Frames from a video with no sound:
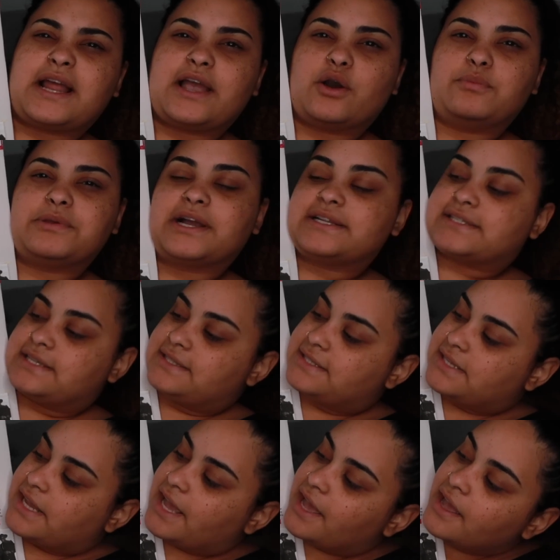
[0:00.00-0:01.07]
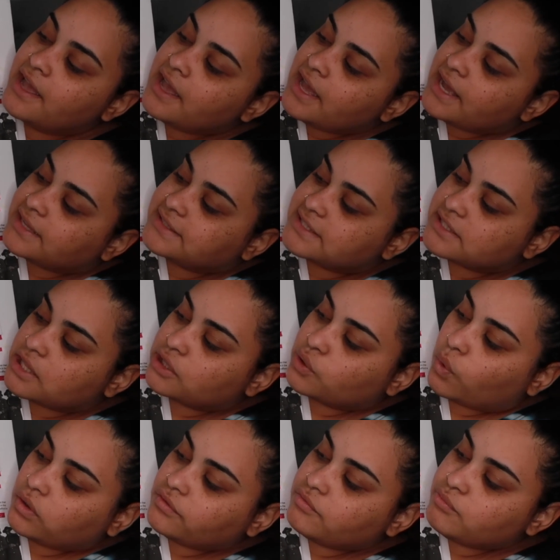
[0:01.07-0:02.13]
I hope you guys can see it. It says,
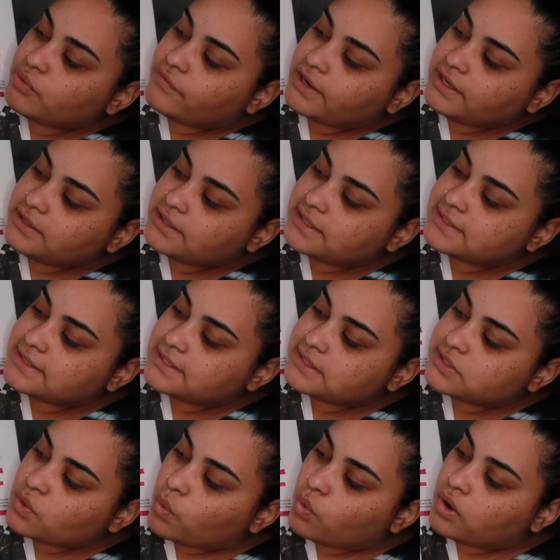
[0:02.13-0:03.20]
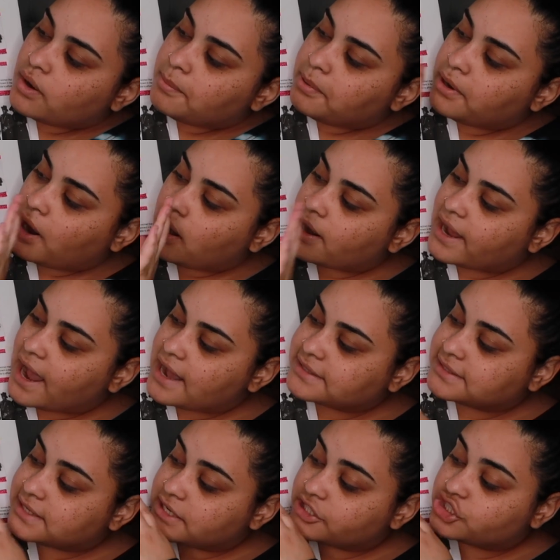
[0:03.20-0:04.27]
Lord, remove any laziness or
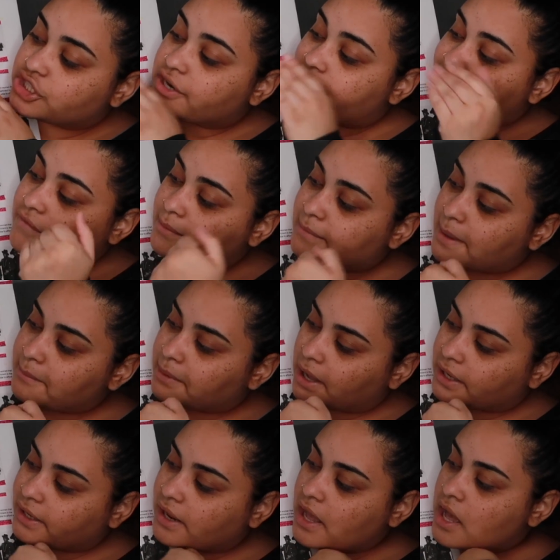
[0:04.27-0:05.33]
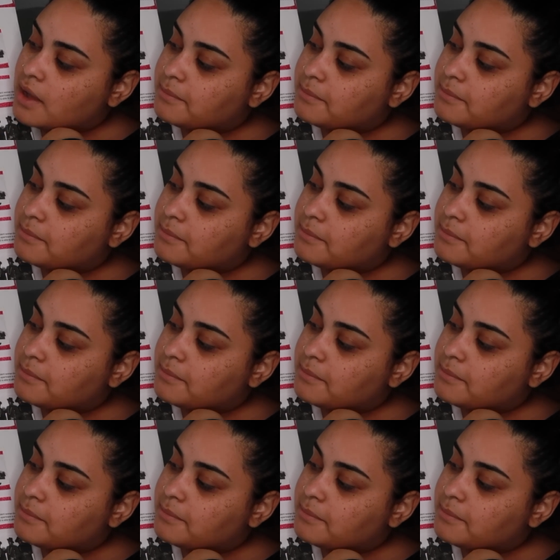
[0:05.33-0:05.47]
procrastination from my body.